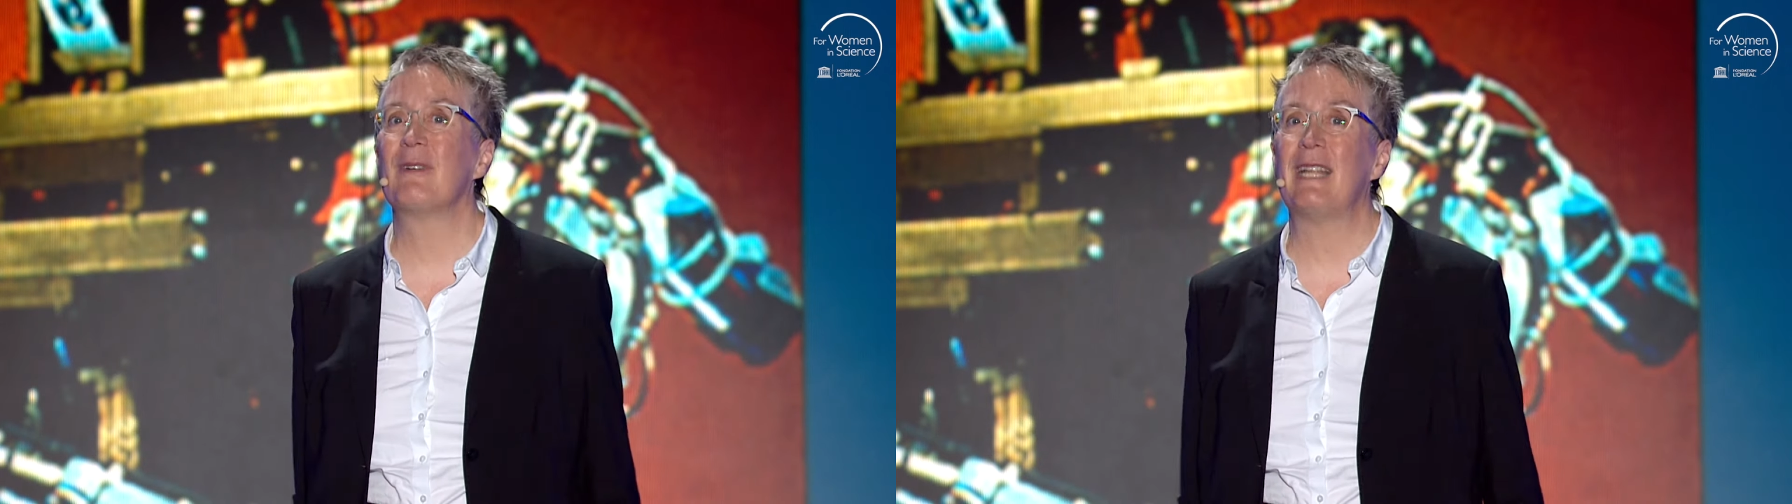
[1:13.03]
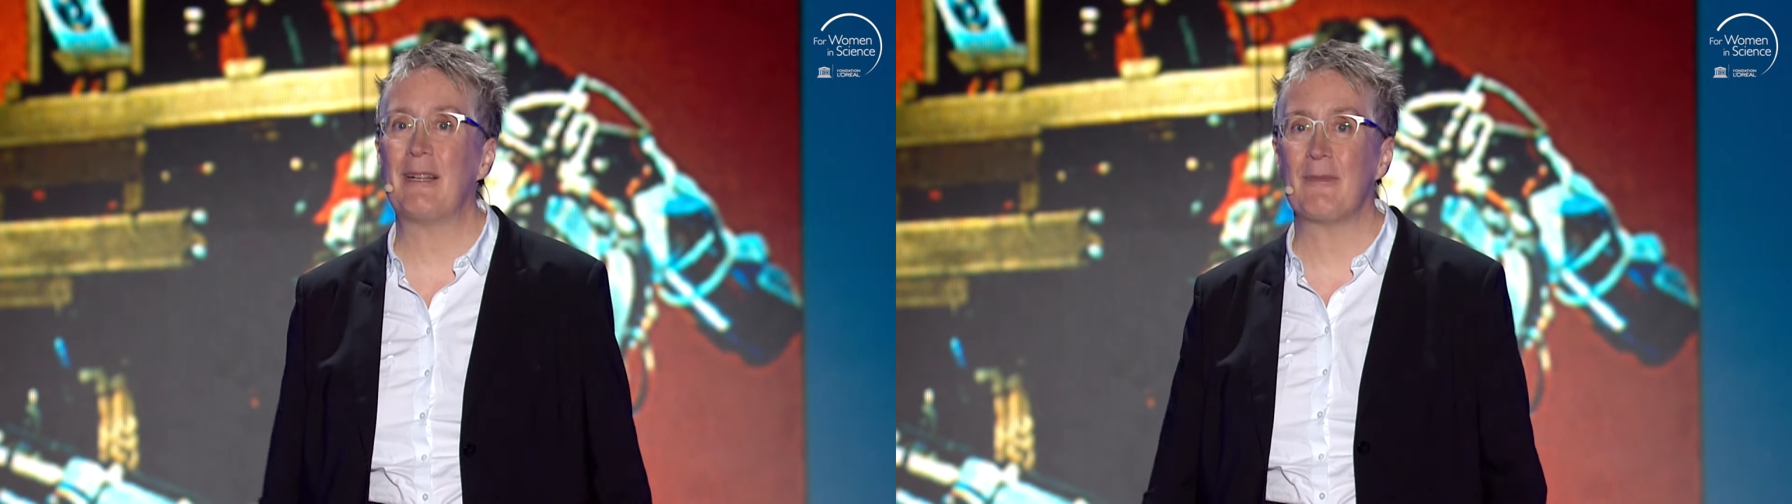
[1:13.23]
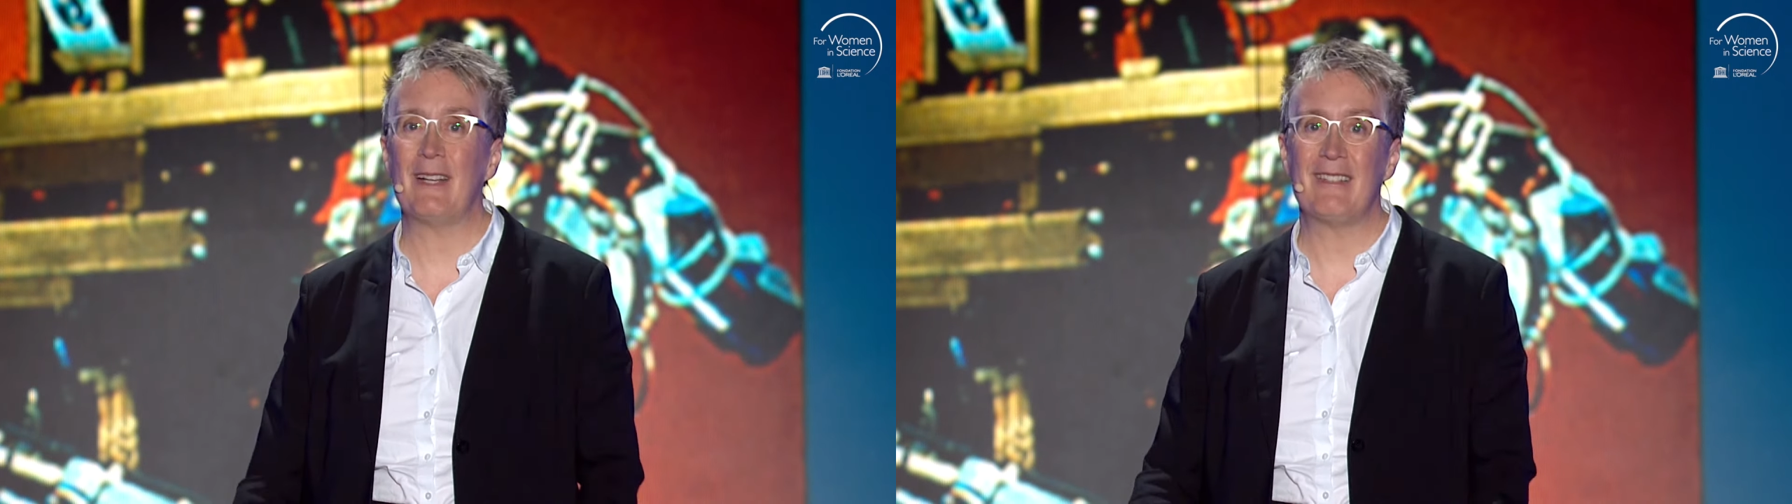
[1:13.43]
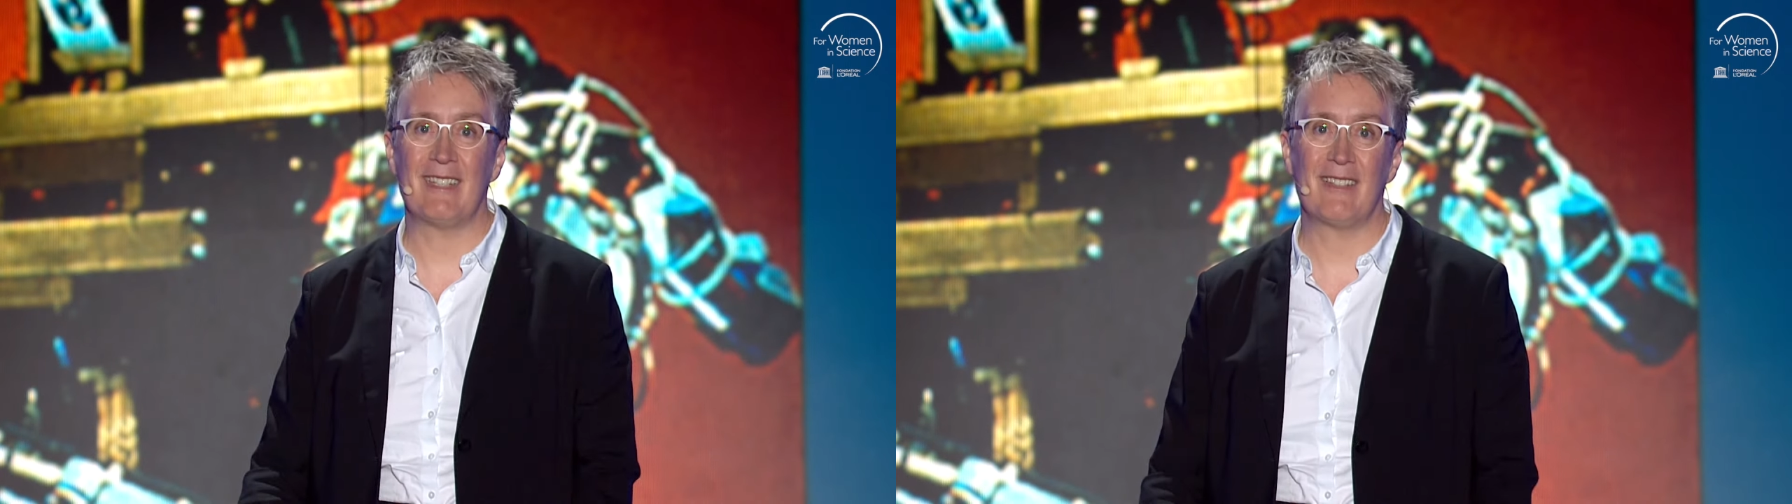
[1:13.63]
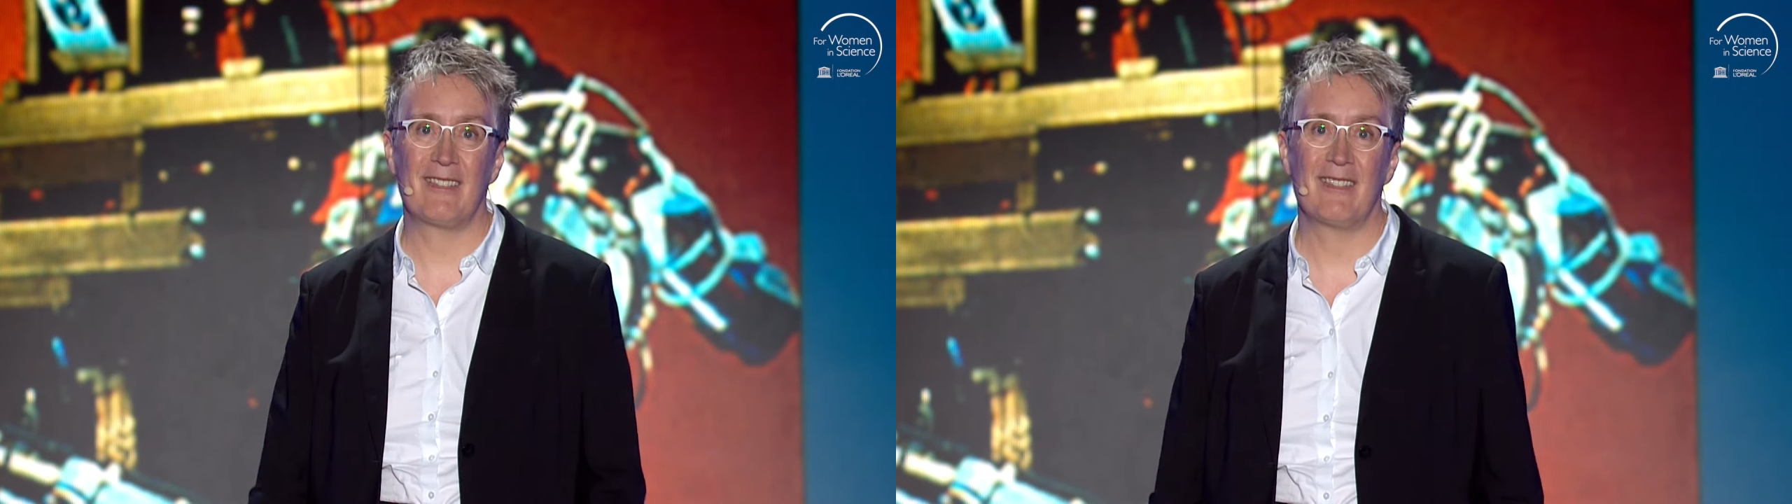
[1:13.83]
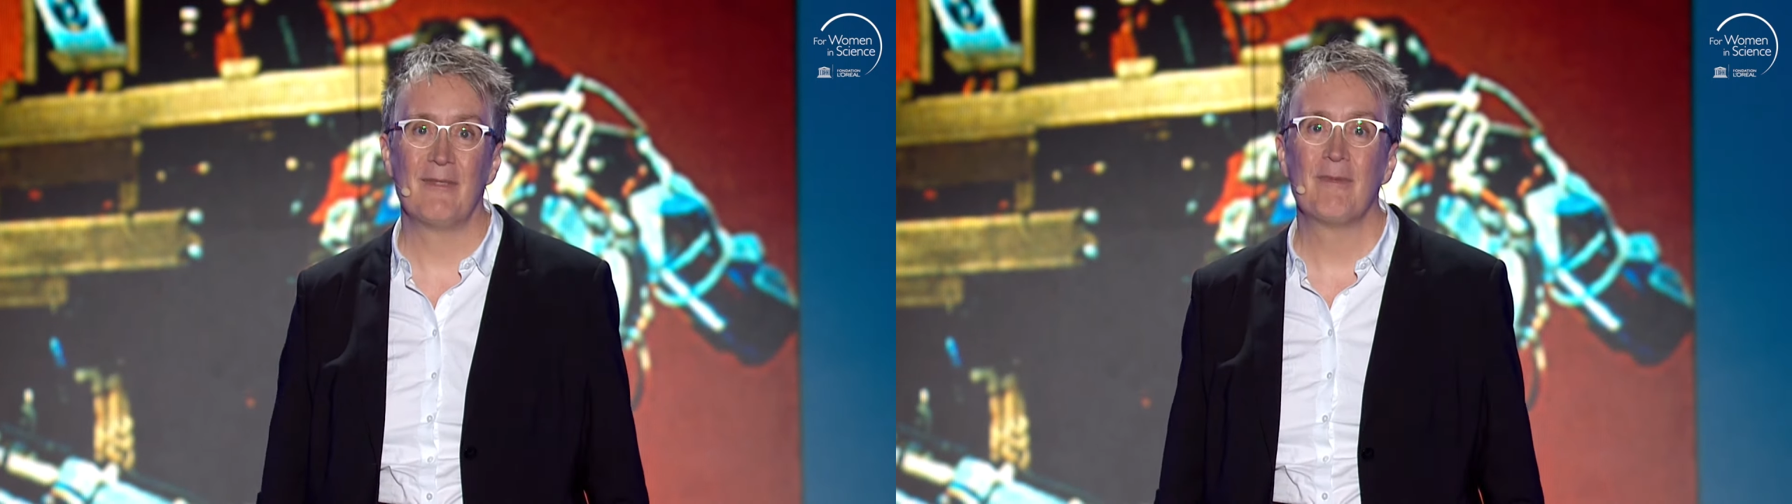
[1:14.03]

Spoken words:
without prejudice.